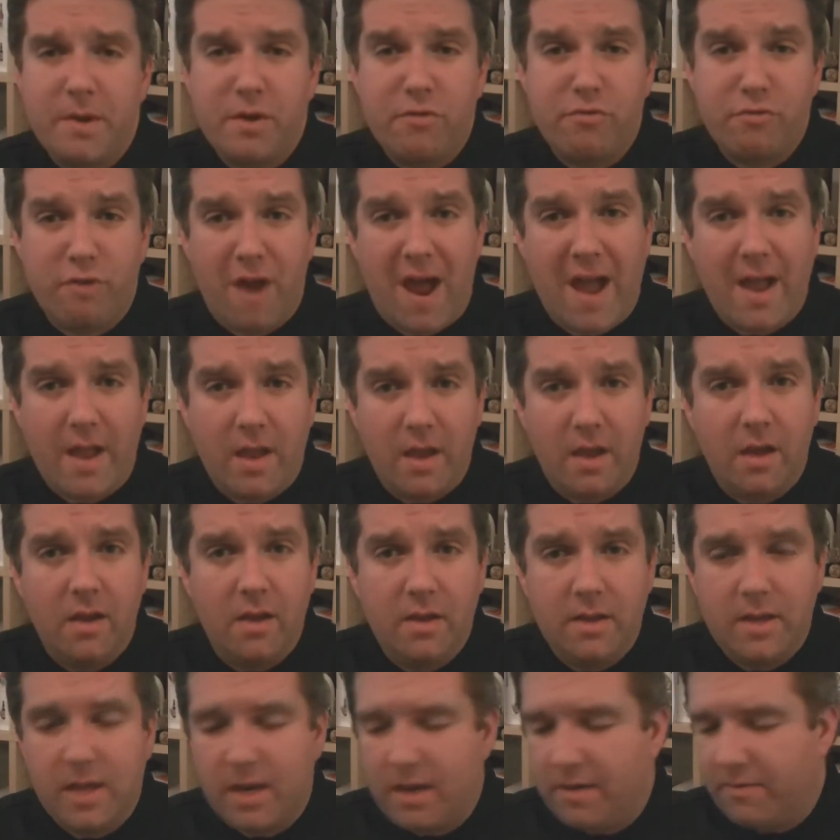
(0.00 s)
cracker
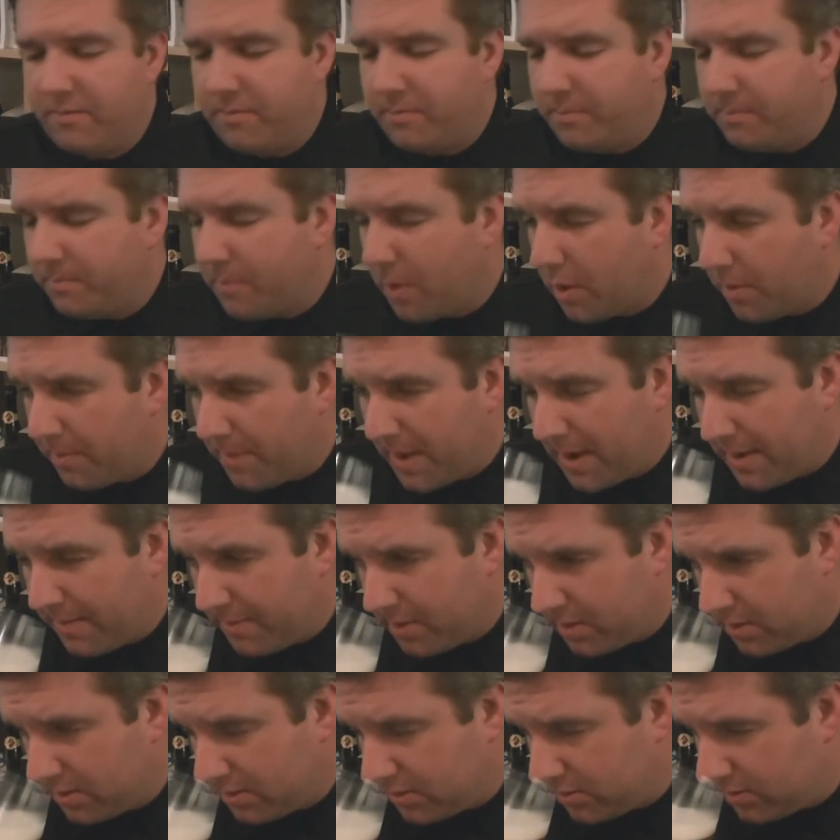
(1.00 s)
kind of malt
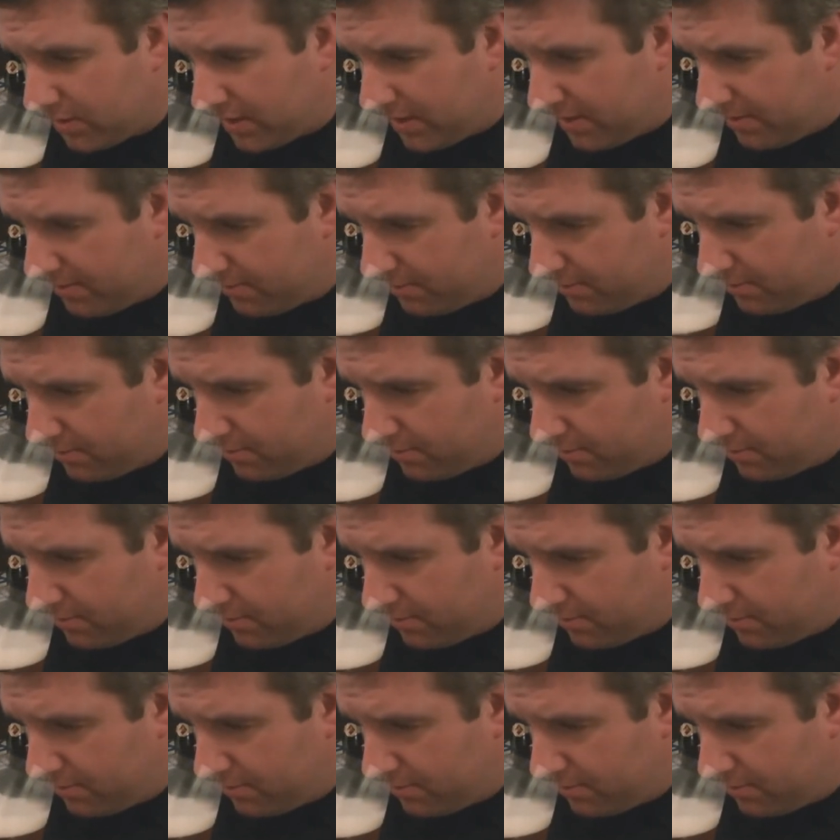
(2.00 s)
backbone to it.